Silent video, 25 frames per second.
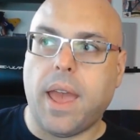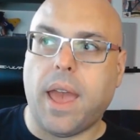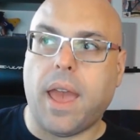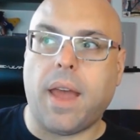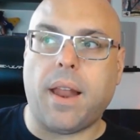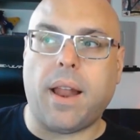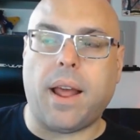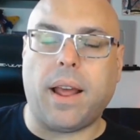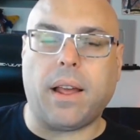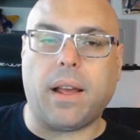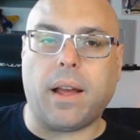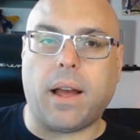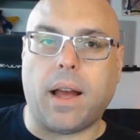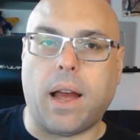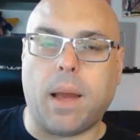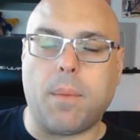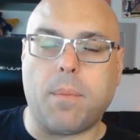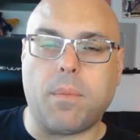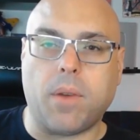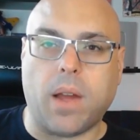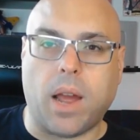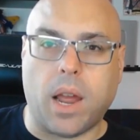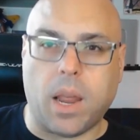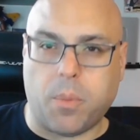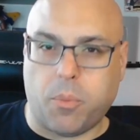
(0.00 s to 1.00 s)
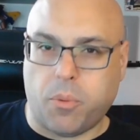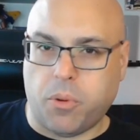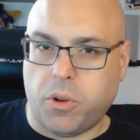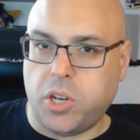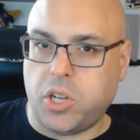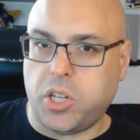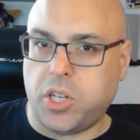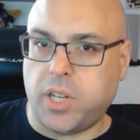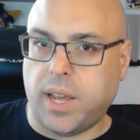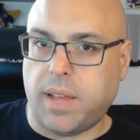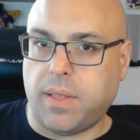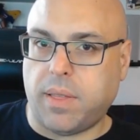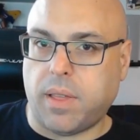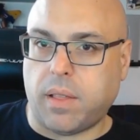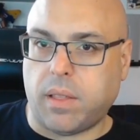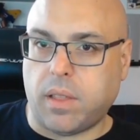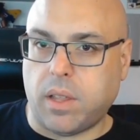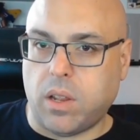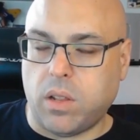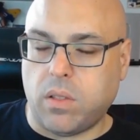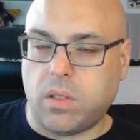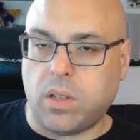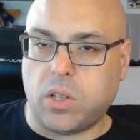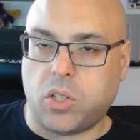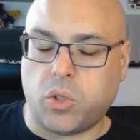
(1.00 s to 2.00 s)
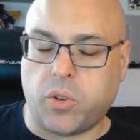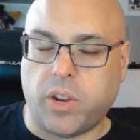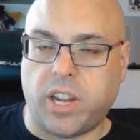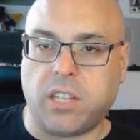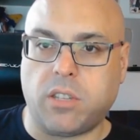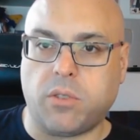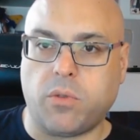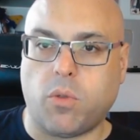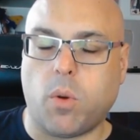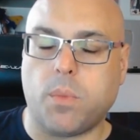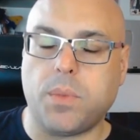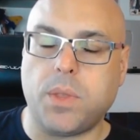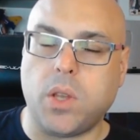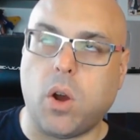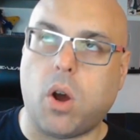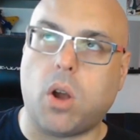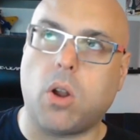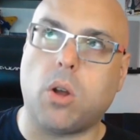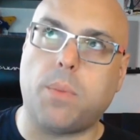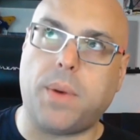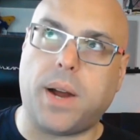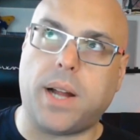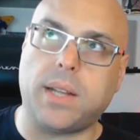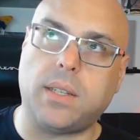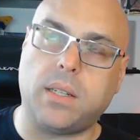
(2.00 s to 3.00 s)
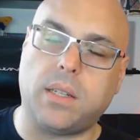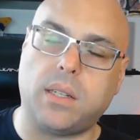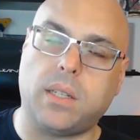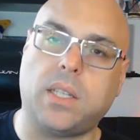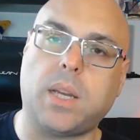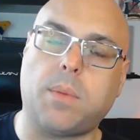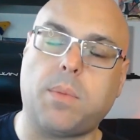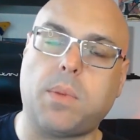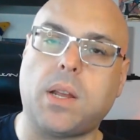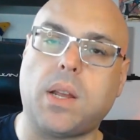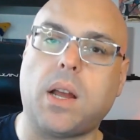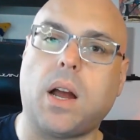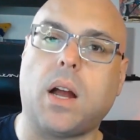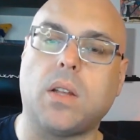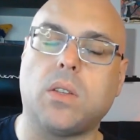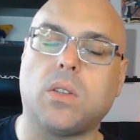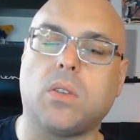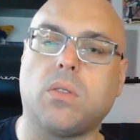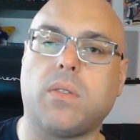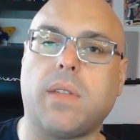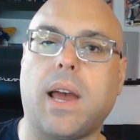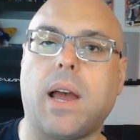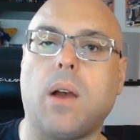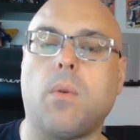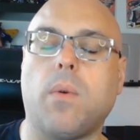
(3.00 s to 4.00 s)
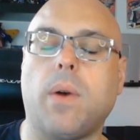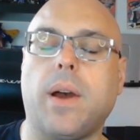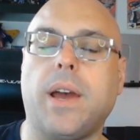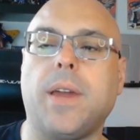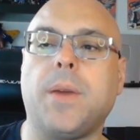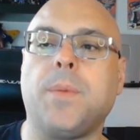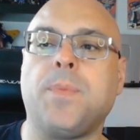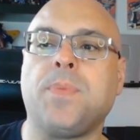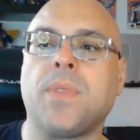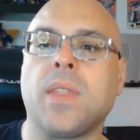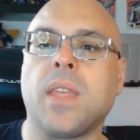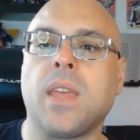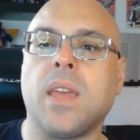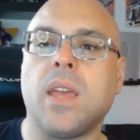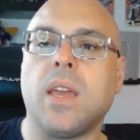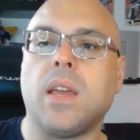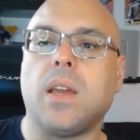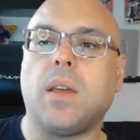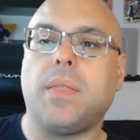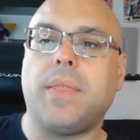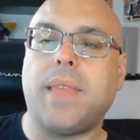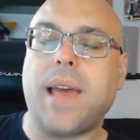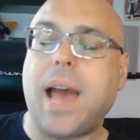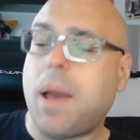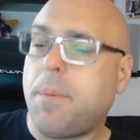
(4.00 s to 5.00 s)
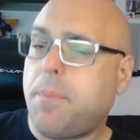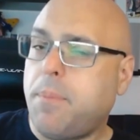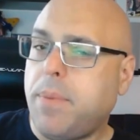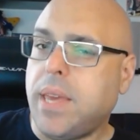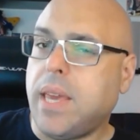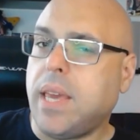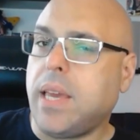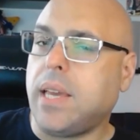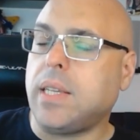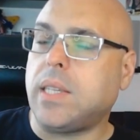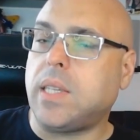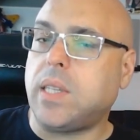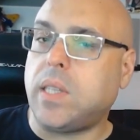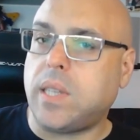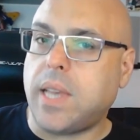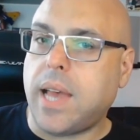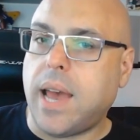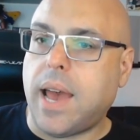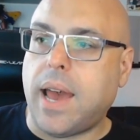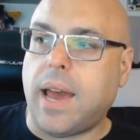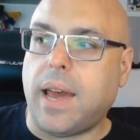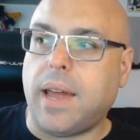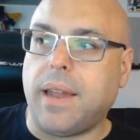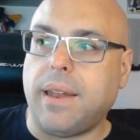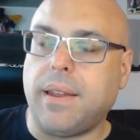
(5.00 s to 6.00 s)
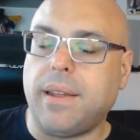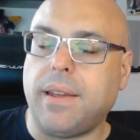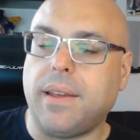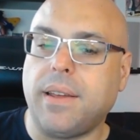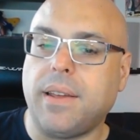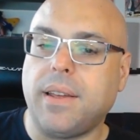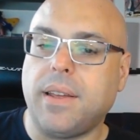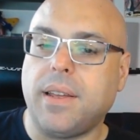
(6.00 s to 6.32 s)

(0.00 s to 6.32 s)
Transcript: And I appreciate that the Autobots and Decepticons are that way. That being said,